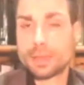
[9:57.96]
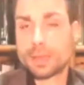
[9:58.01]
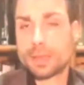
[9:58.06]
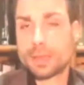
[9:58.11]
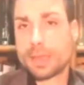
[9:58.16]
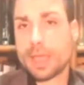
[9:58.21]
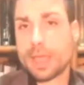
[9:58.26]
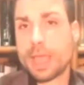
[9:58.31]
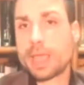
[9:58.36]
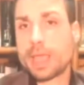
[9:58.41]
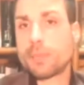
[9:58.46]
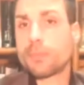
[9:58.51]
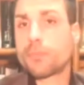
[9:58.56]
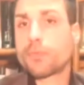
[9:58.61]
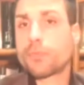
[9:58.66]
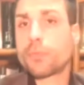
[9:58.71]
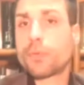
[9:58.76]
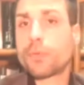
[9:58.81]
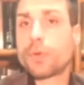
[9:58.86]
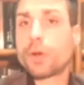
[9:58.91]
came
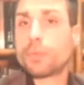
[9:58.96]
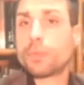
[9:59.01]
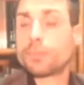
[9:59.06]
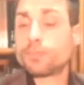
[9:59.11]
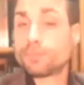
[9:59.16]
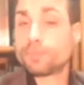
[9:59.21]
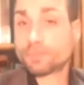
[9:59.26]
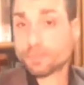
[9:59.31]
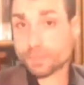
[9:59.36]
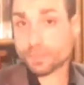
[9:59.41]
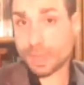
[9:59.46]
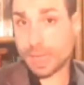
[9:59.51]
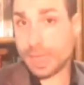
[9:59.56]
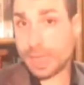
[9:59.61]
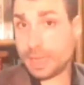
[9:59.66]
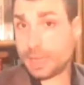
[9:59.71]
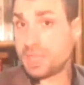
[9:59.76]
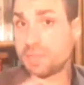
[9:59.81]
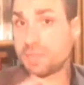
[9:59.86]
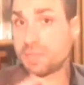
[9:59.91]
from a
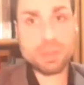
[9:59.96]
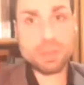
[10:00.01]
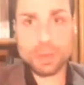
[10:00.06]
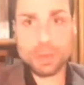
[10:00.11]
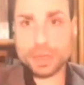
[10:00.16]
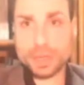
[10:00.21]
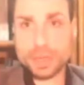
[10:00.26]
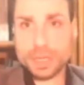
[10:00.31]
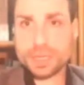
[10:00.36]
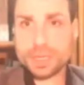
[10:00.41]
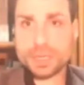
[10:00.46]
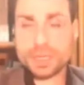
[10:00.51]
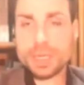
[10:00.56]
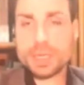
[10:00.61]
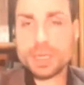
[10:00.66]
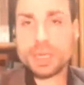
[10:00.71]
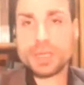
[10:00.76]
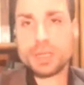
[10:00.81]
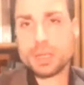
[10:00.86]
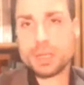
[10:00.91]
deep learning,
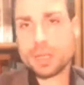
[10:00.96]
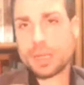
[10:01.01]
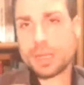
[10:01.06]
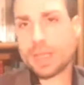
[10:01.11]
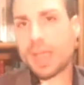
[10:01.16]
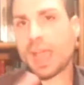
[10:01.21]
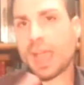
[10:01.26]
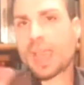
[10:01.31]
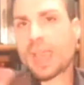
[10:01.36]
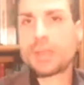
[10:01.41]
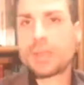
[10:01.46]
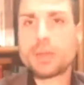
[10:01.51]
a kind